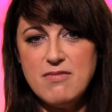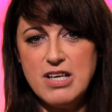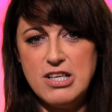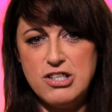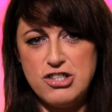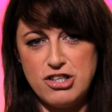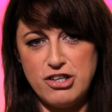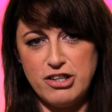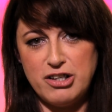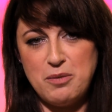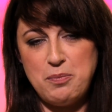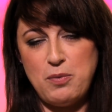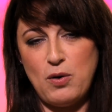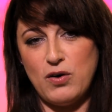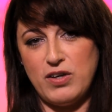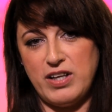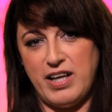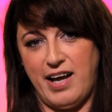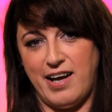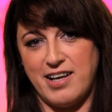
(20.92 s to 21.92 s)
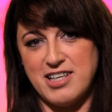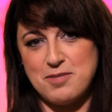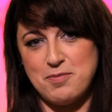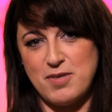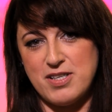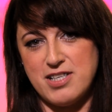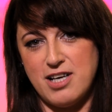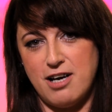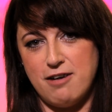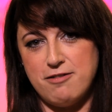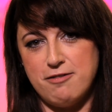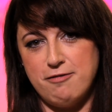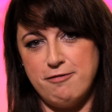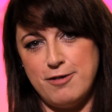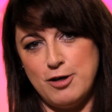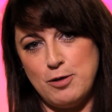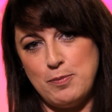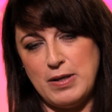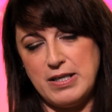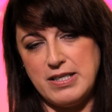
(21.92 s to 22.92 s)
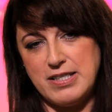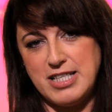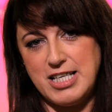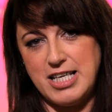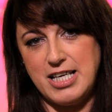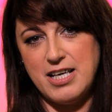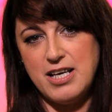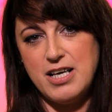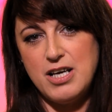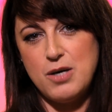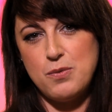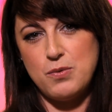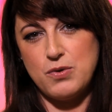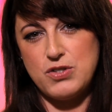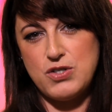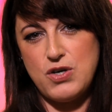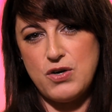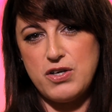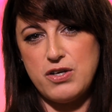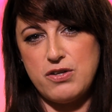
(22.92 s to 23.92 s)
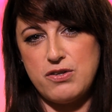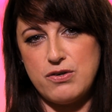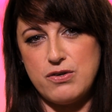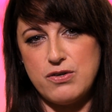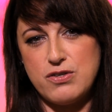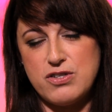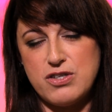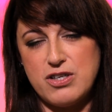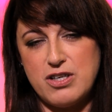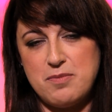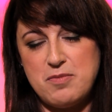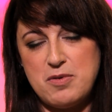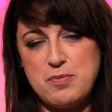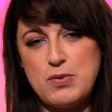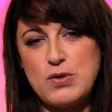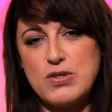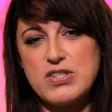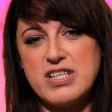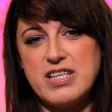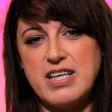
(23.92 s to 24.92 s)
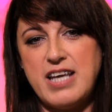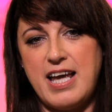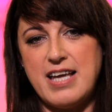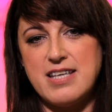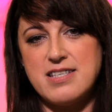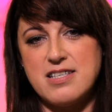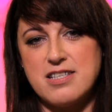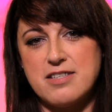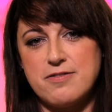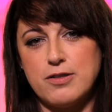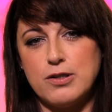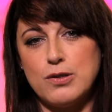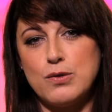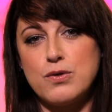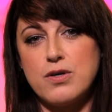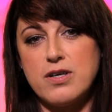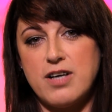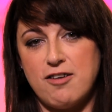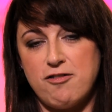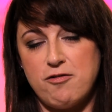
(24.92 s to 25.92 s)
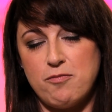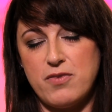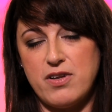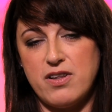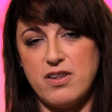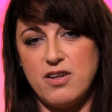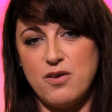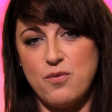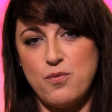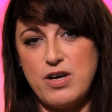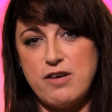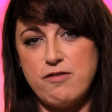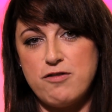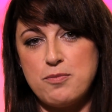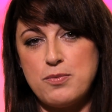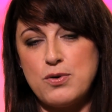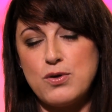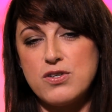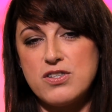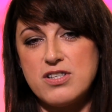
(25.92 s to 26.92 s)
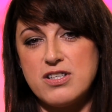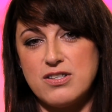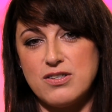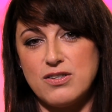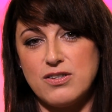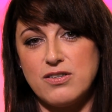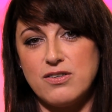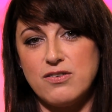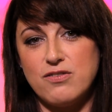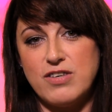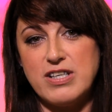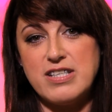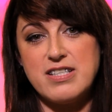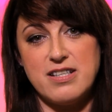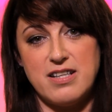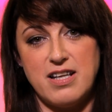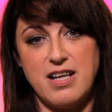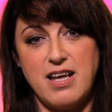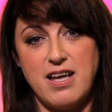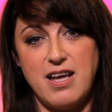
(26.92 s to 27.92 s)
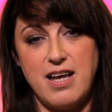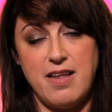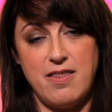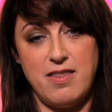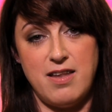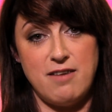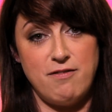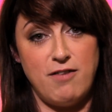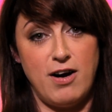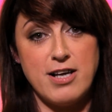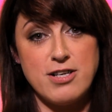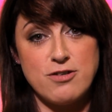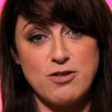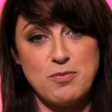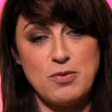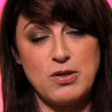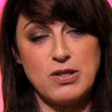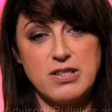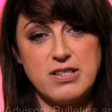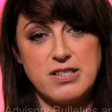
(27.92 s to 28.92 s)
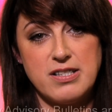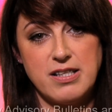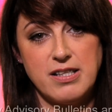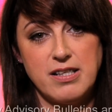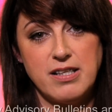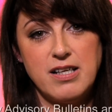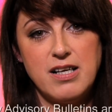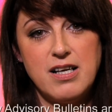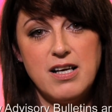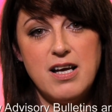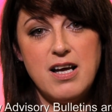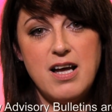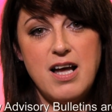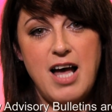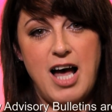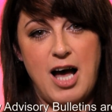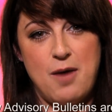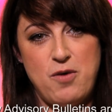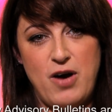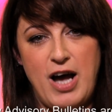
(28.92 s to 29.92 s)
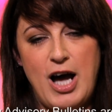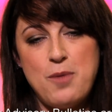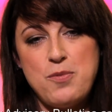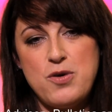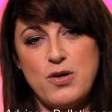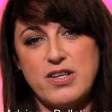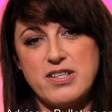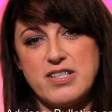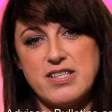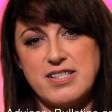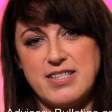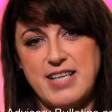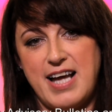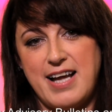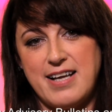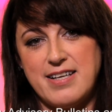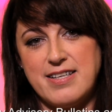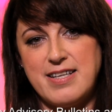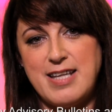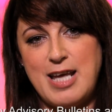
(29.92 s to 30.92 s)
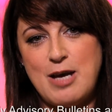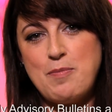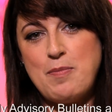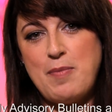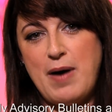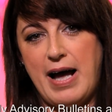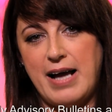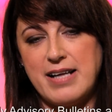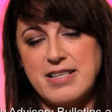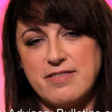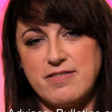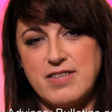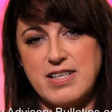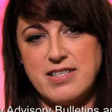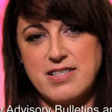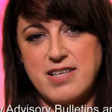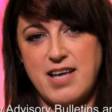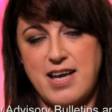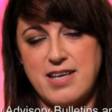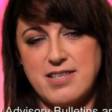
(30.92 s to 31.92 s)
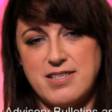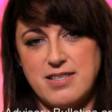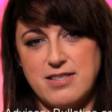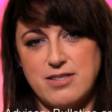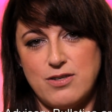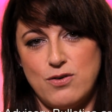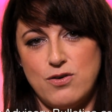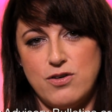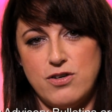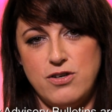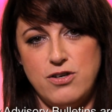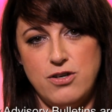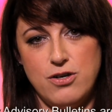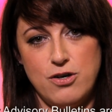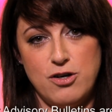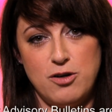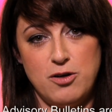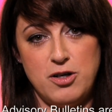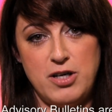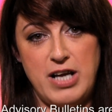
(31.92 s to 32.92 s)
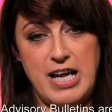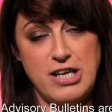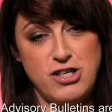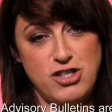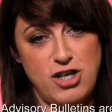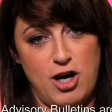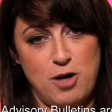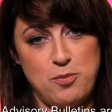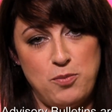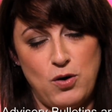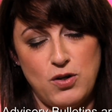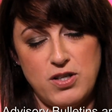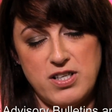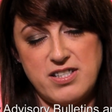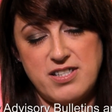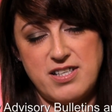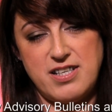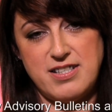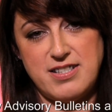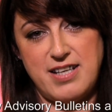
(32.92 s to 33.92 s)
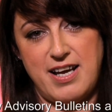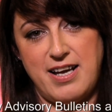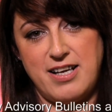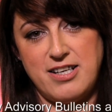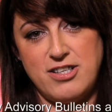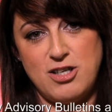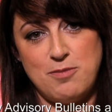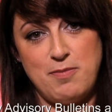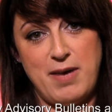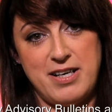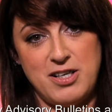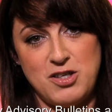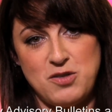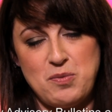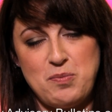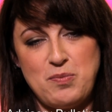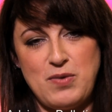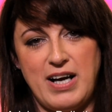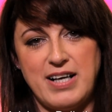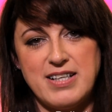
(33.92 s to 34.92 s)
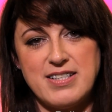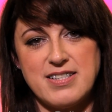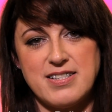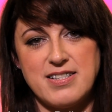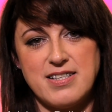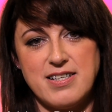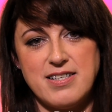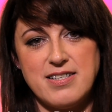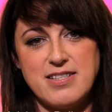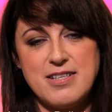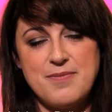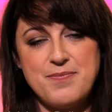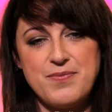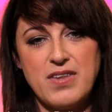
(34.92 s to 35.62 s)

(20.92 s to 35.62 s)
During the podcast, myself and Phil Bundy will talk you through some important cases for local government that we've reported on recently in the Advisory Bulletin, and we'll help you understand the impact of these cases on your HR policies and your management practices.